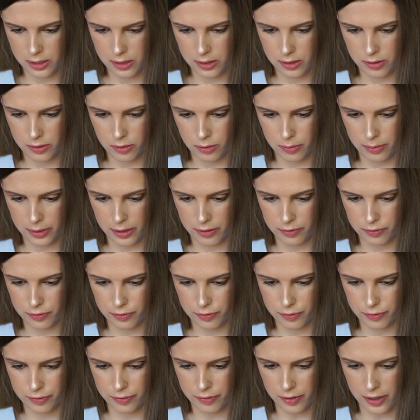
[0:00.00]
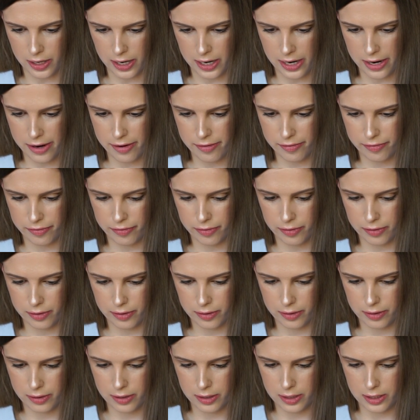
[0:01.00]
to about 5.
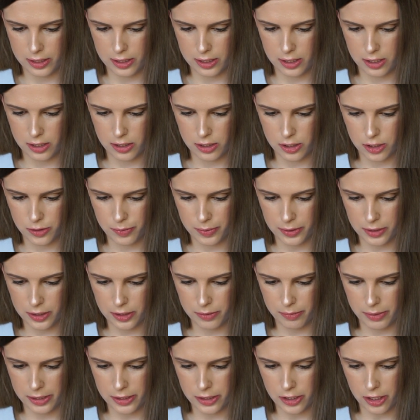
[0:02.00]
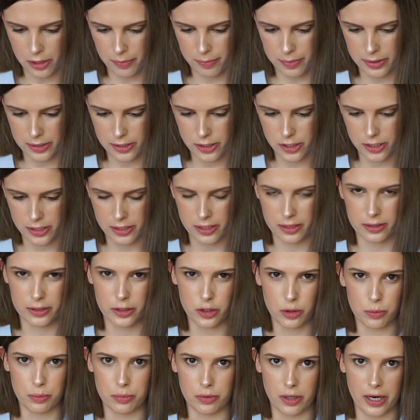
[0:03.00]
Just because my top is just a
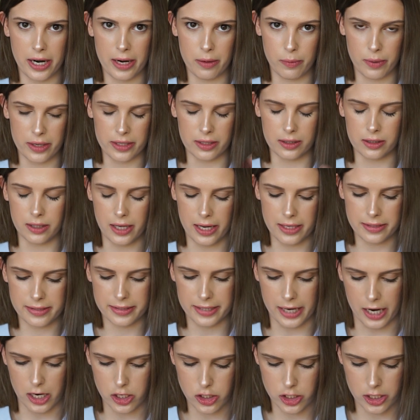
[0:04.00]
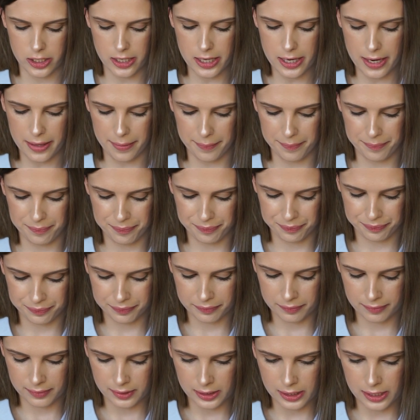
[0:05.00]
little bright where the light's catching it.
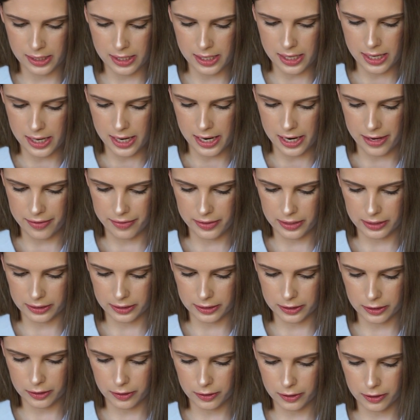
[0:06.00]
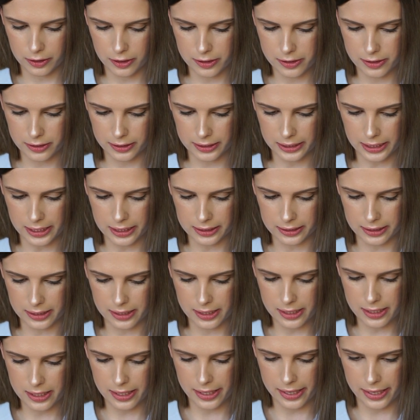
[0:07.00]
And then I'm going to go across the color,
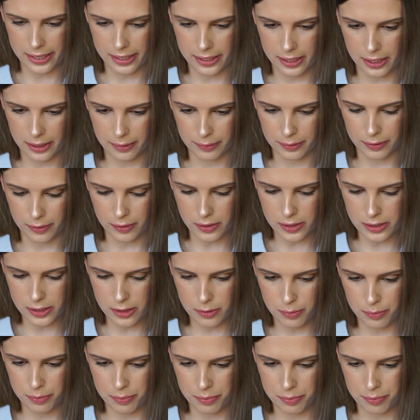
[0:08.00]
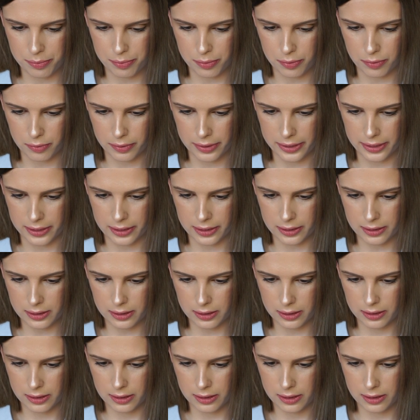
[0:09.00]
and I'm going to bring